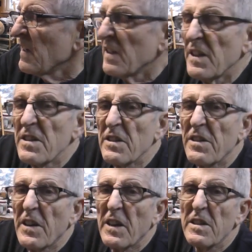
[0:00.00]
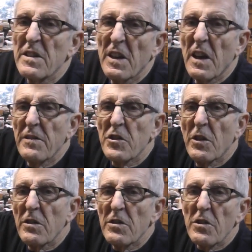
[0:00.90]
These are things that I've
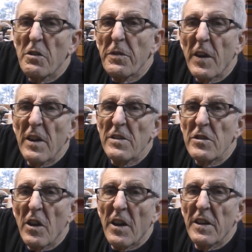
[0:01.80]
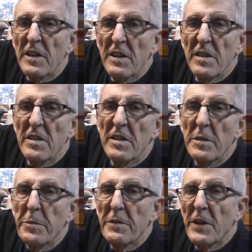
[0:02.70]
showed you so far. It's not in the
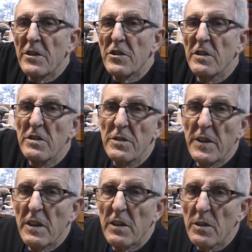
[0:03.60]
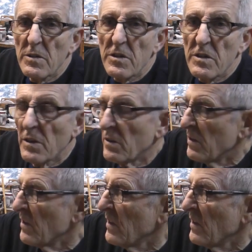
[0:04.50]
professionals' videos, so